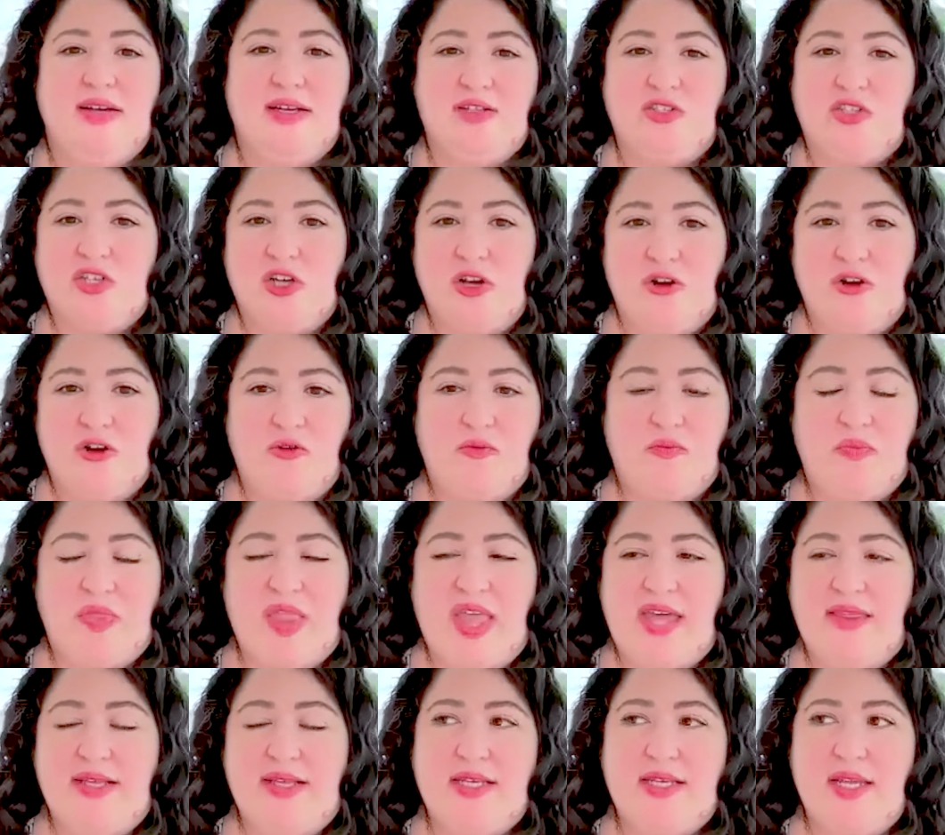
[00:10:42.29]
And so,
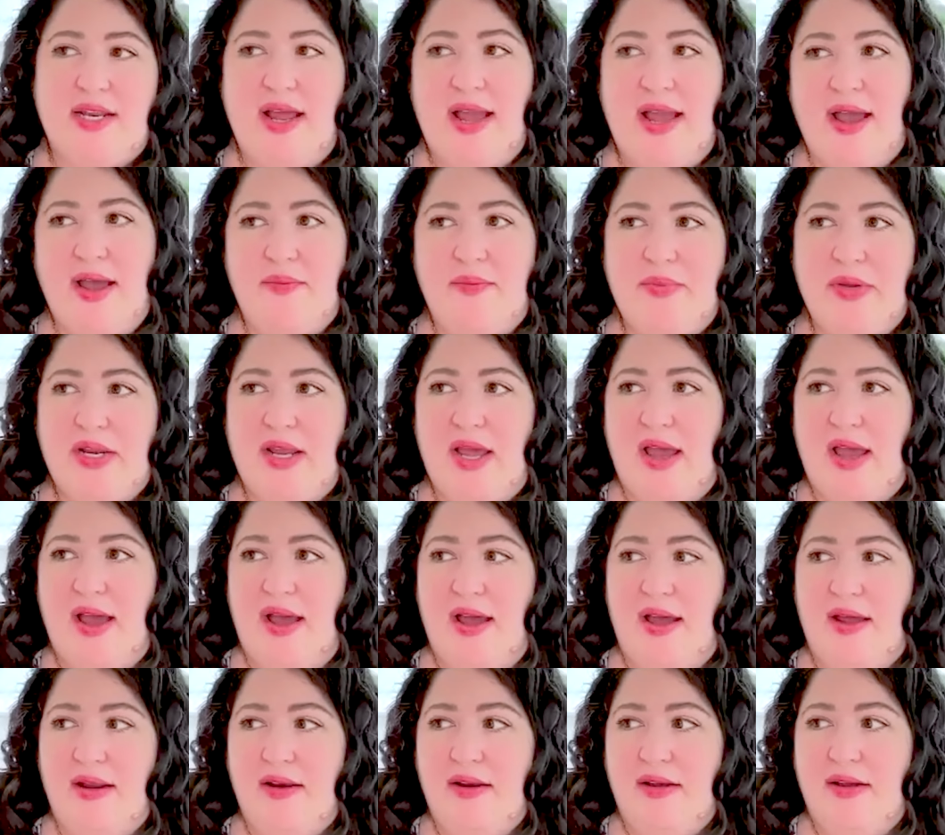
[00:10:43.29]
and this can happen
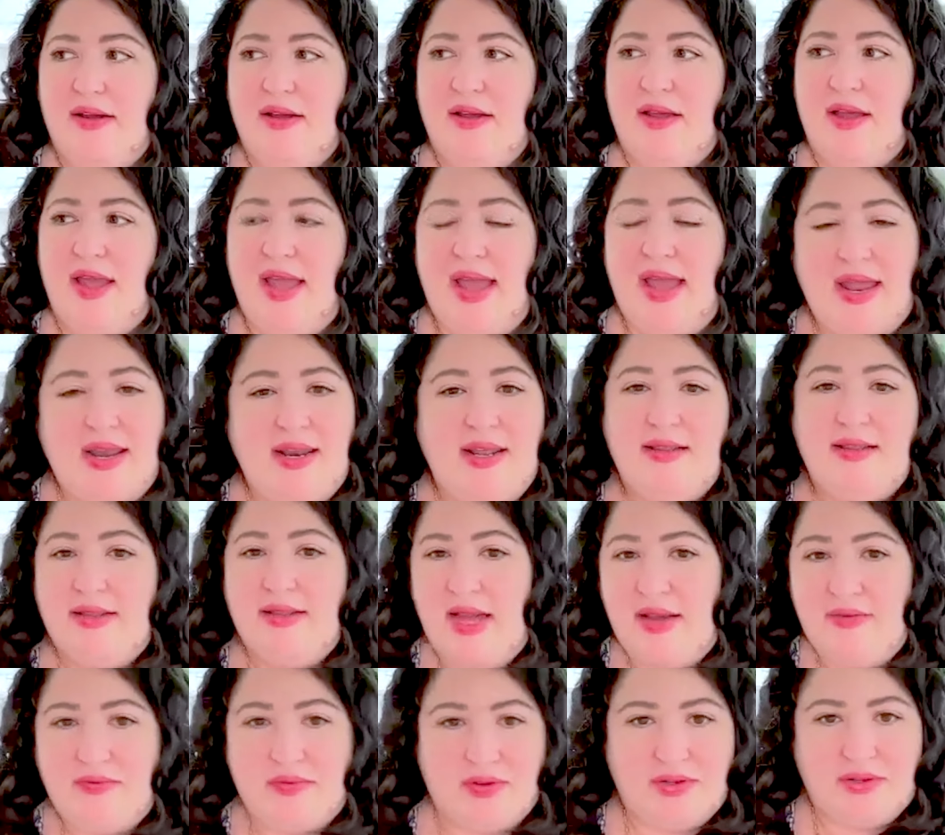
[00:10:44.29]
at any
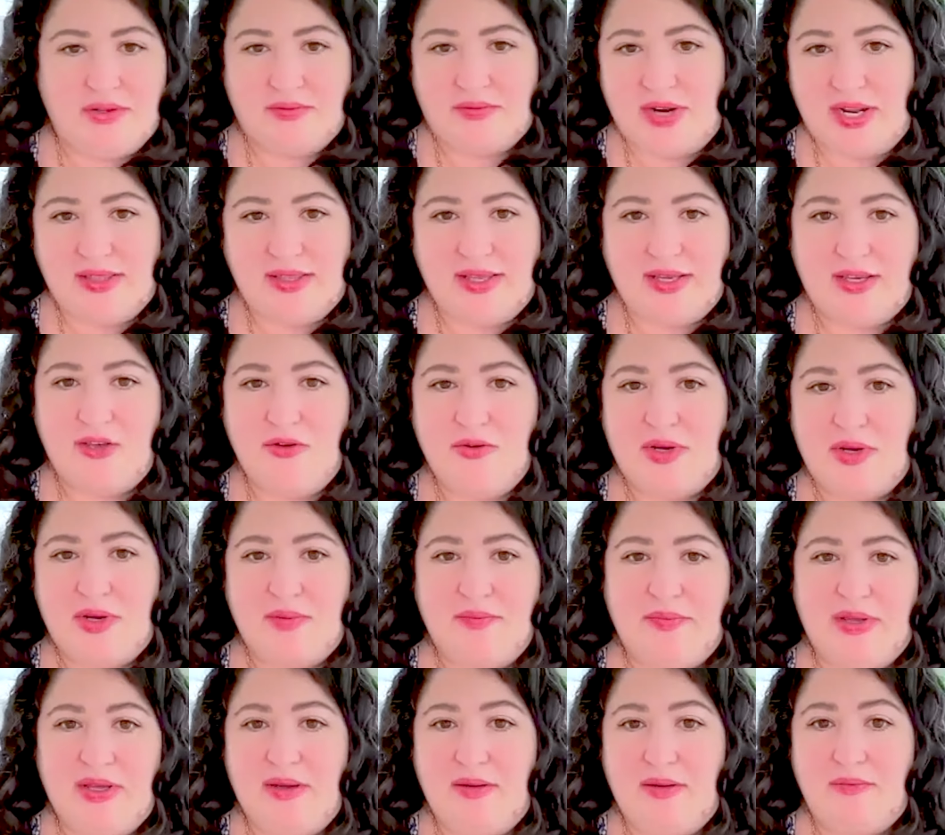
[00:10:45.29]
level, right? Like you
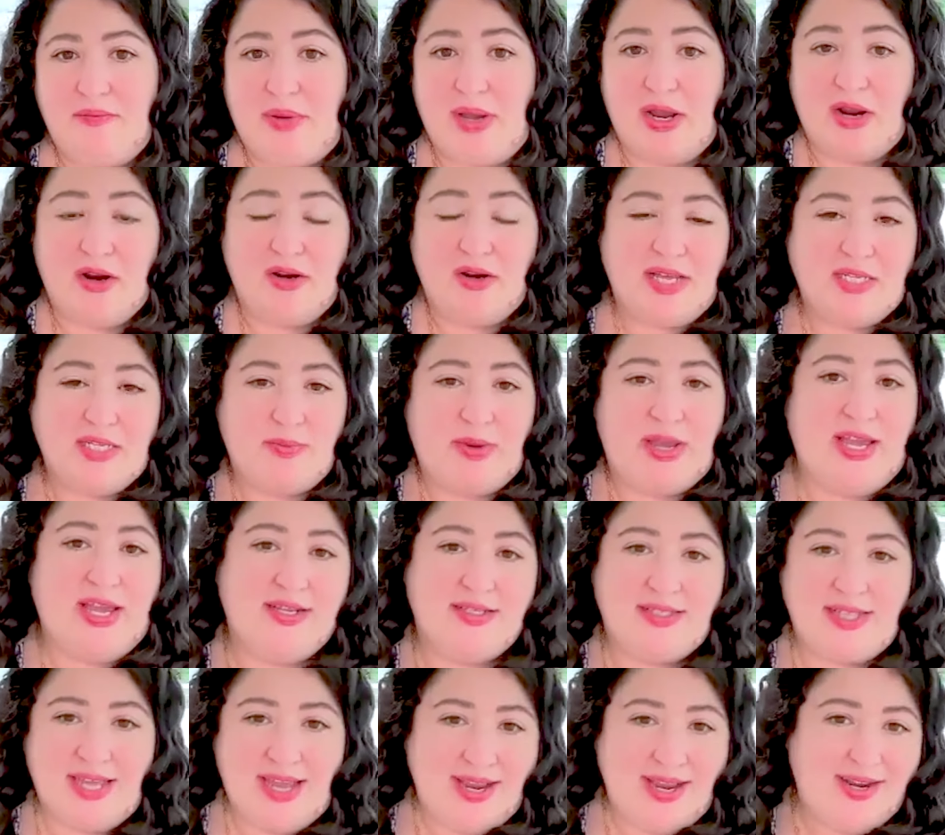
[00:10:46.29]
can be paralyzed by
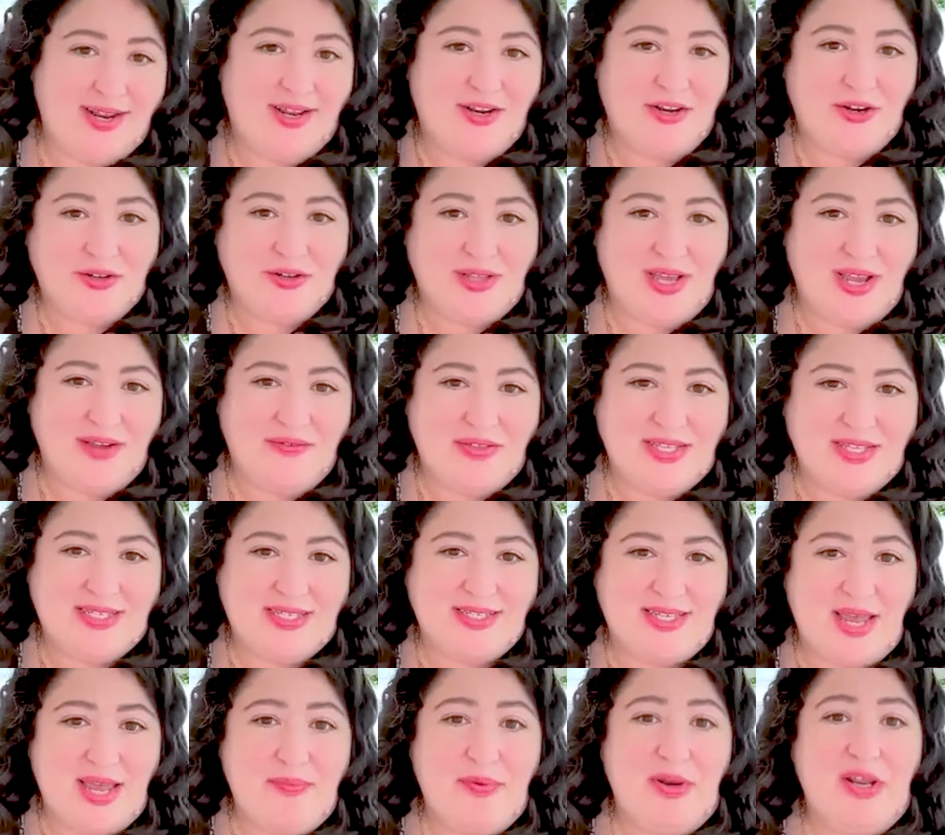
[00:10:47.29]
anxiety in your life and
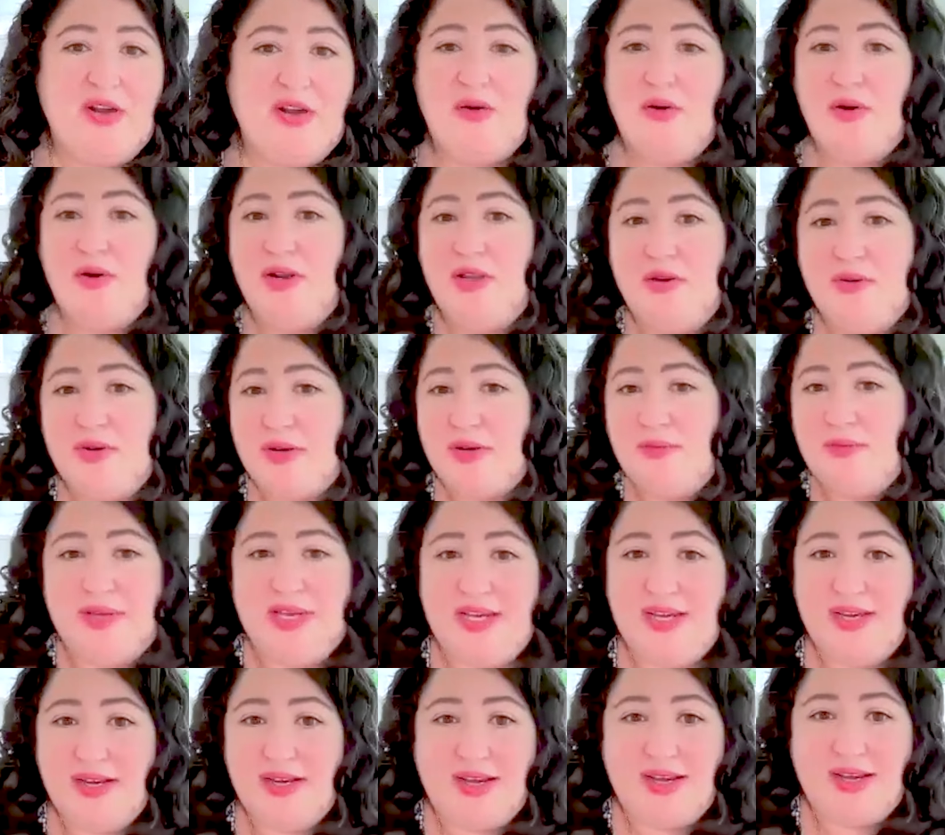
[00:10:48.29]
this is happening, or you can
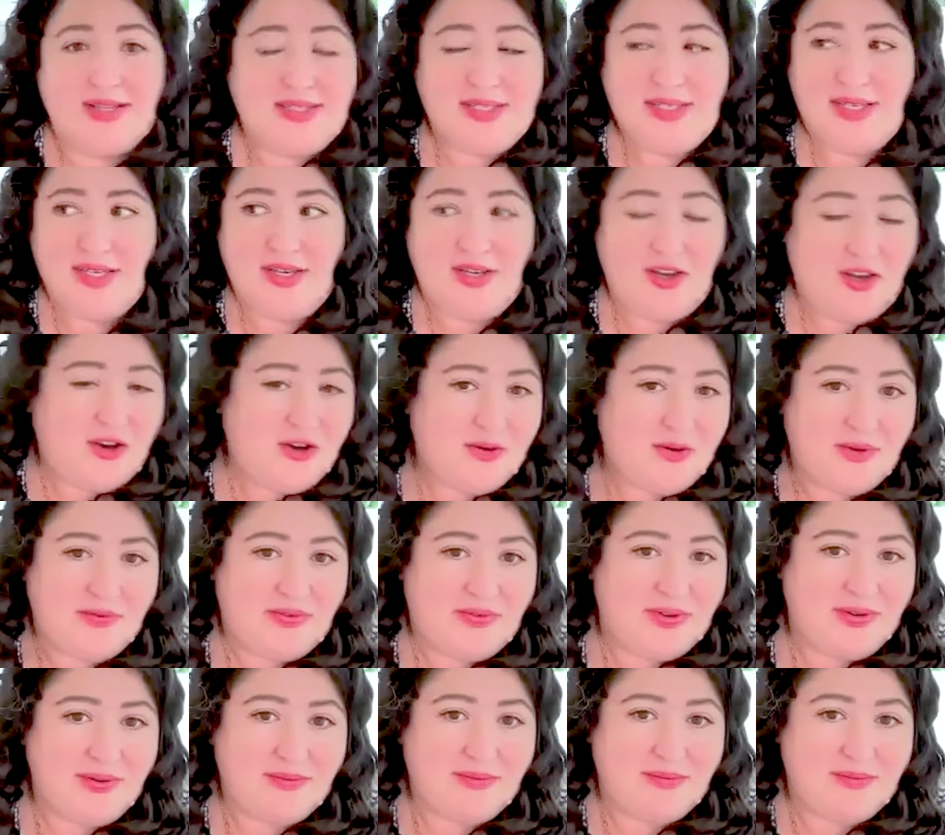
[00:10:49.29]
be a CEO
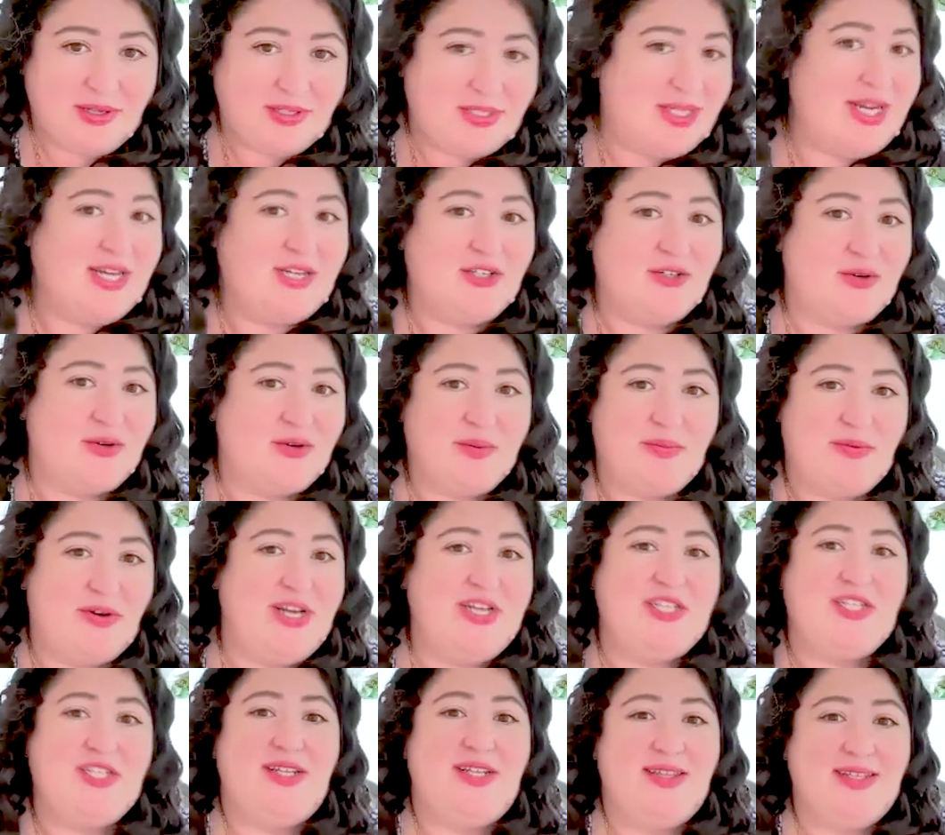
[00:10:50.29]
of a multinational
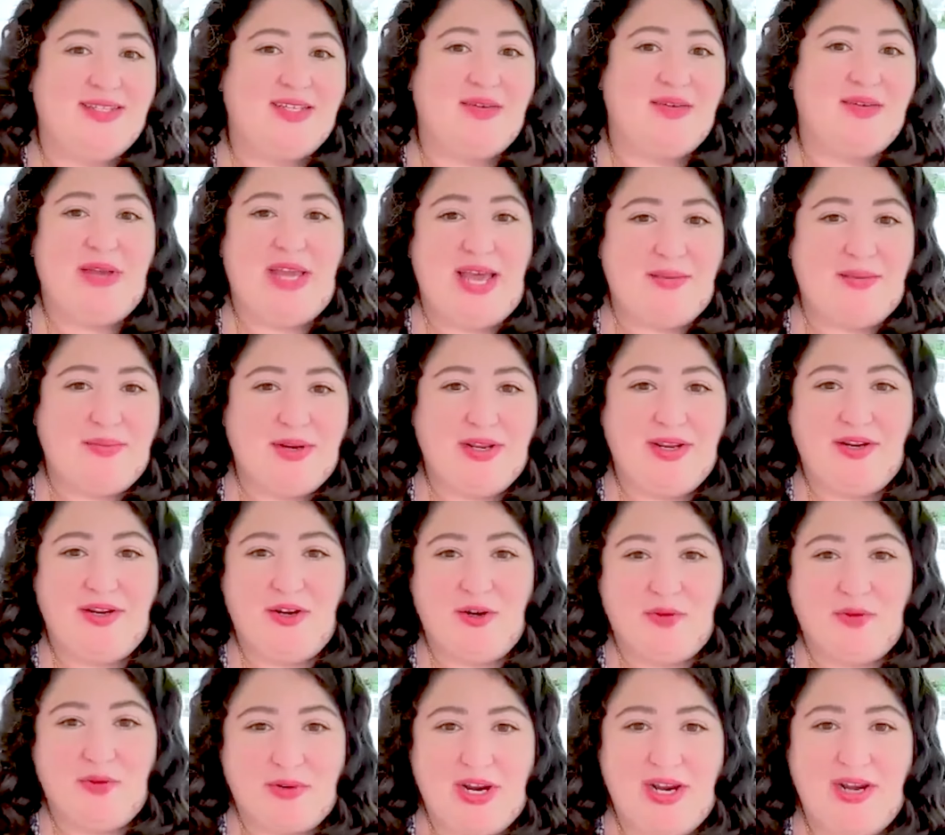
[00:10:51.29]
corporation and this can be happening
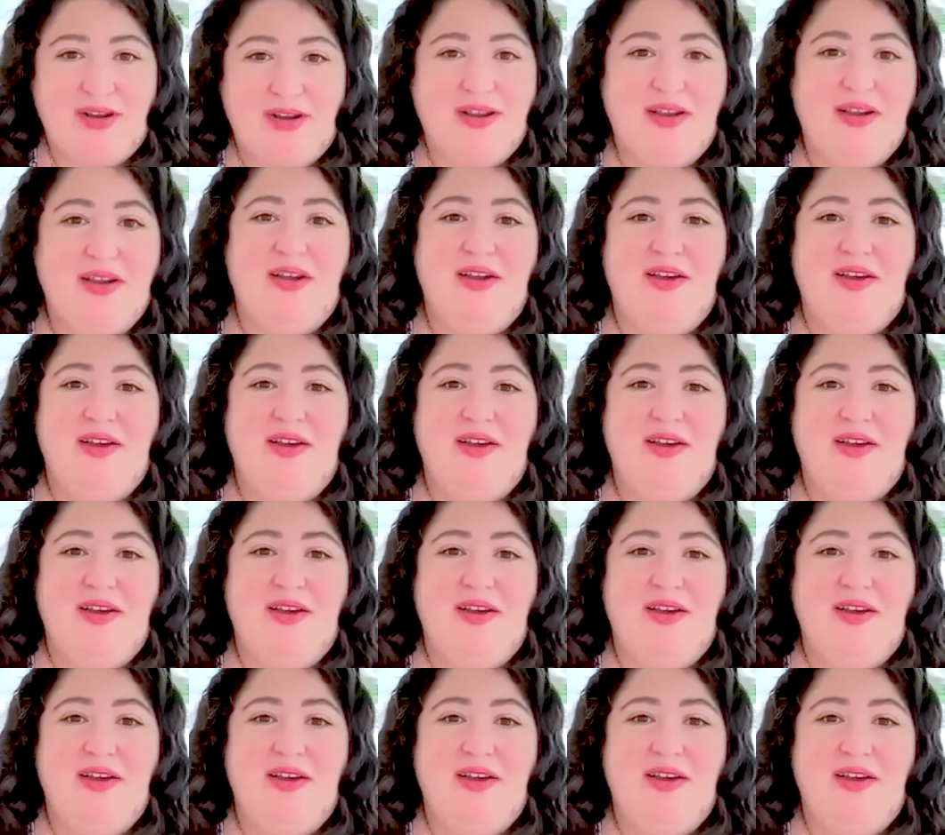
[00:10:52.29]
in your brain.